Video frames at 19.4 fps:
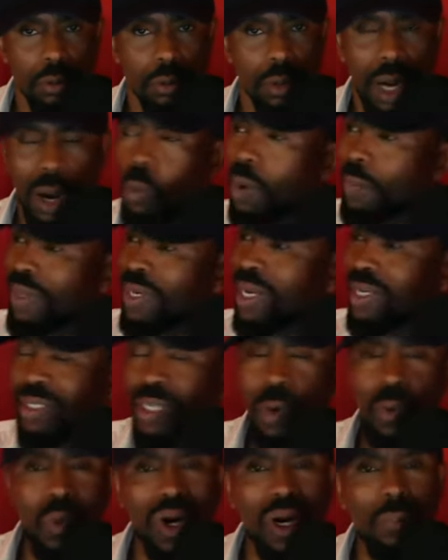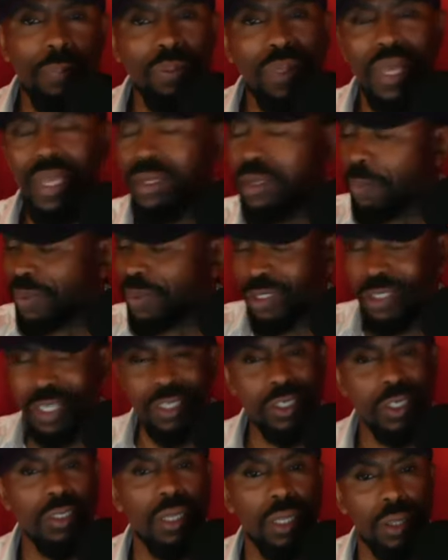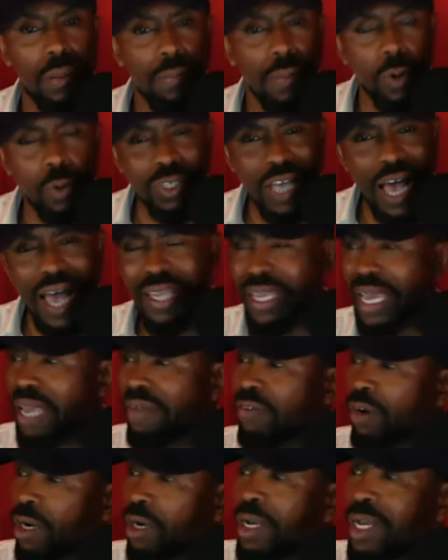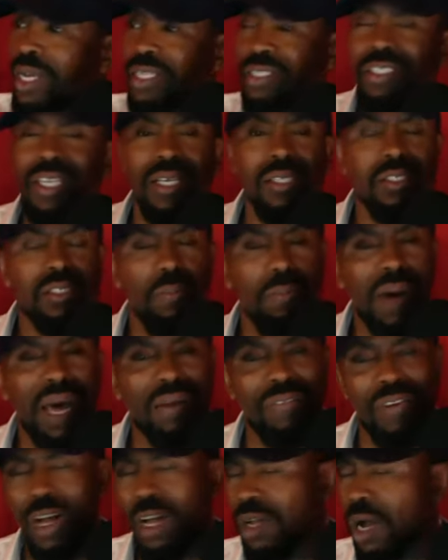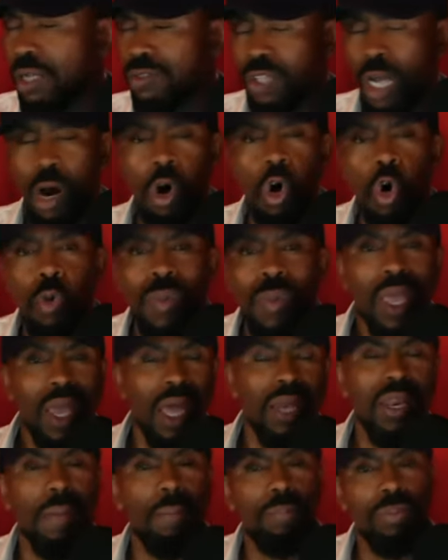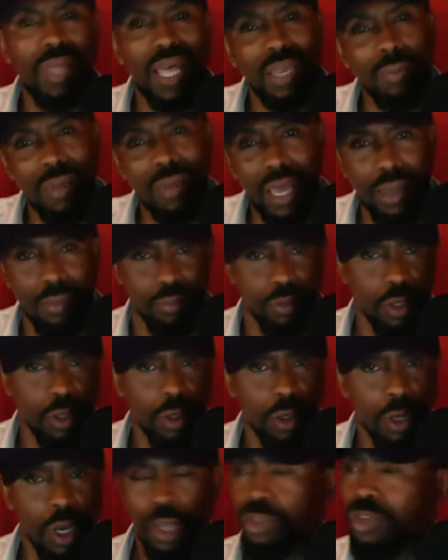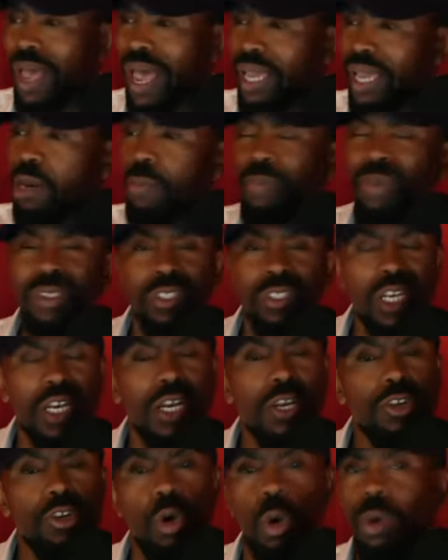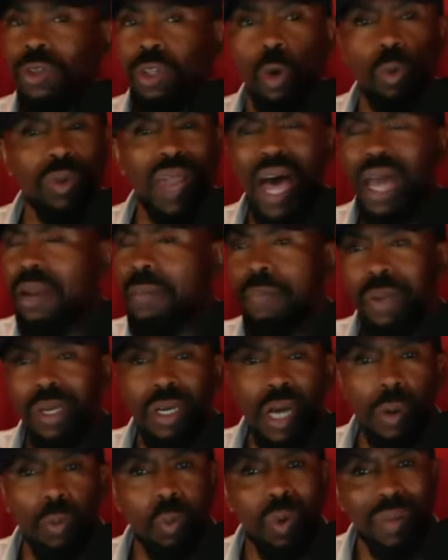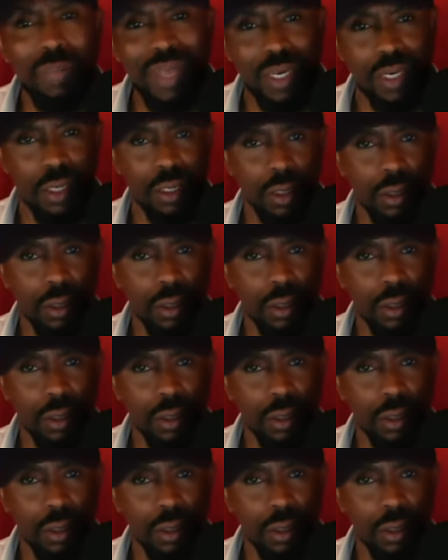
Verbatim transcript: A woman that didn't want to play the position that the Most High gave her chased him out of a, the home and then blame him. So 80% of y'all don't know how to pick up women.